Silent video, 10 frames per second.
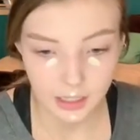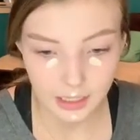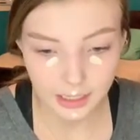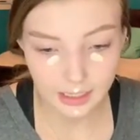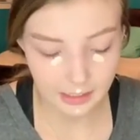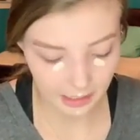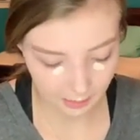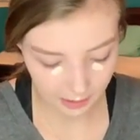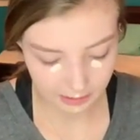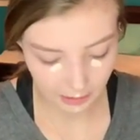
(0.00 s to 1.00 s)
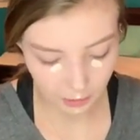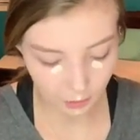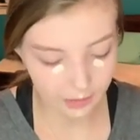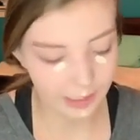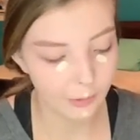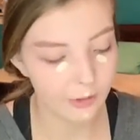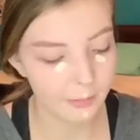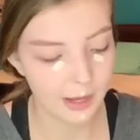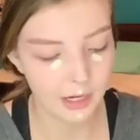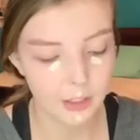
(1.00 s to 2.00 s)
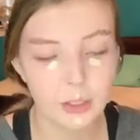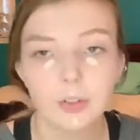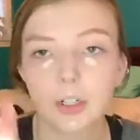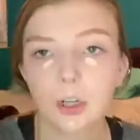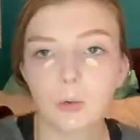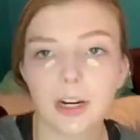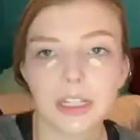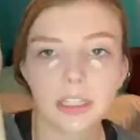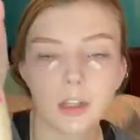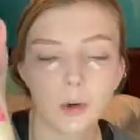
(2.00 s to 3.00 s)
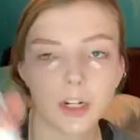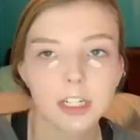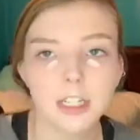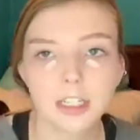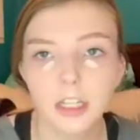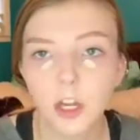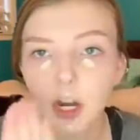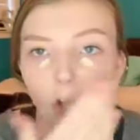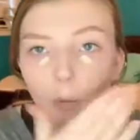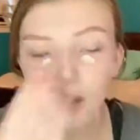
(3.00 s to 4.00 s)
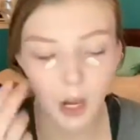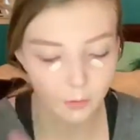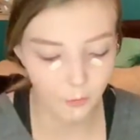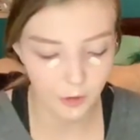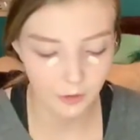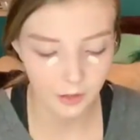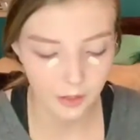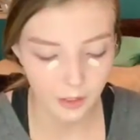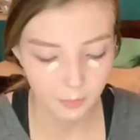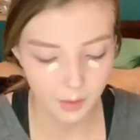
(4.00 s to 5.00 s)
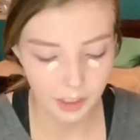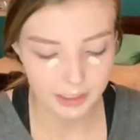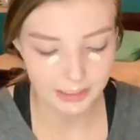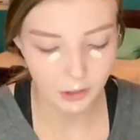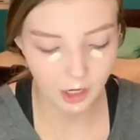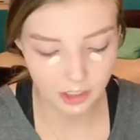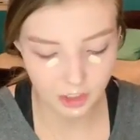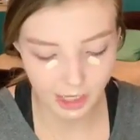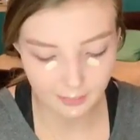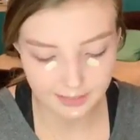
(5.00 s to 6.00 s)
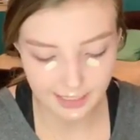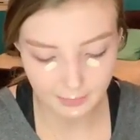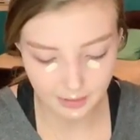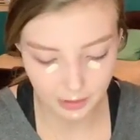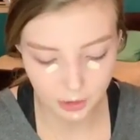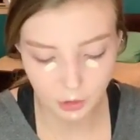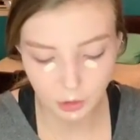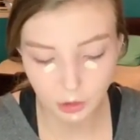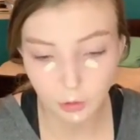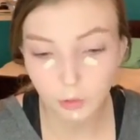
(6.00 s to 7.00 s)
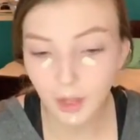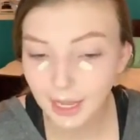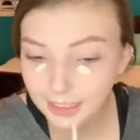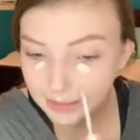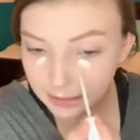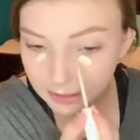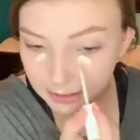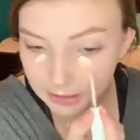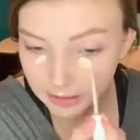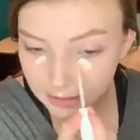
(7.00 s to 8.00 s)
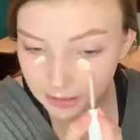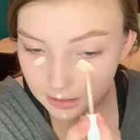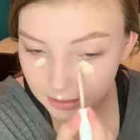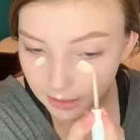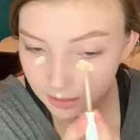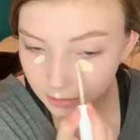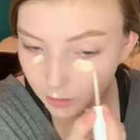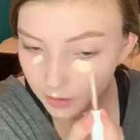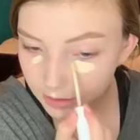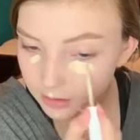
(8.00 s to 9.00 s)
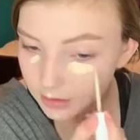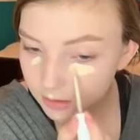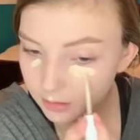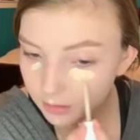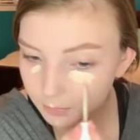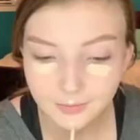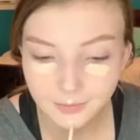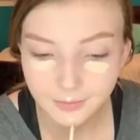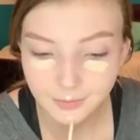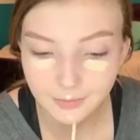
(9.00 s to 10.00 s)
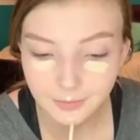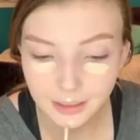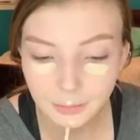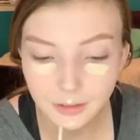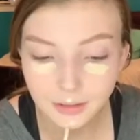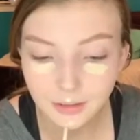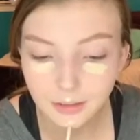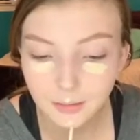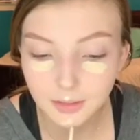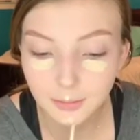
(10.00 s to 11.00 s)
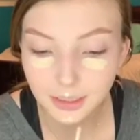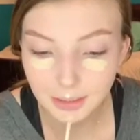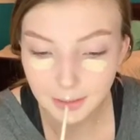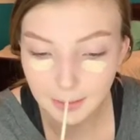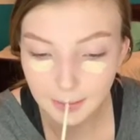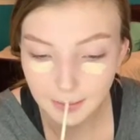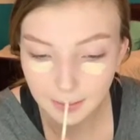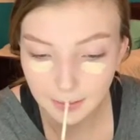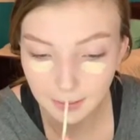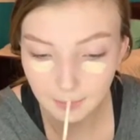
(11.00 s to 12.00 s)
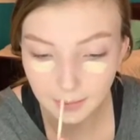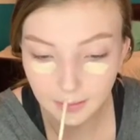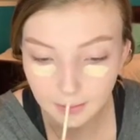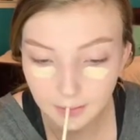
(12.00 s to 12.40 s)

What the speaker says: And I'm also going in with my CoverGirl Ready Set Gorgeous Concealer and going over it because the Tarte Shape Tape is too light and this kind of darkens it up. And I put just a little bit on my chin, on my